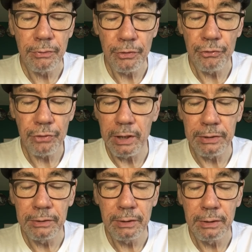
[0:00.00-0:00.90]
the
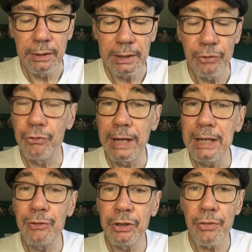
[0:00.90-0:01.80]
sun, is
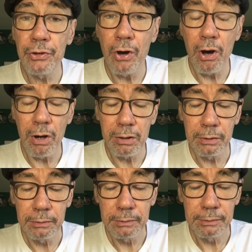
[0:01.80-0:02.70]
Daisy the dog.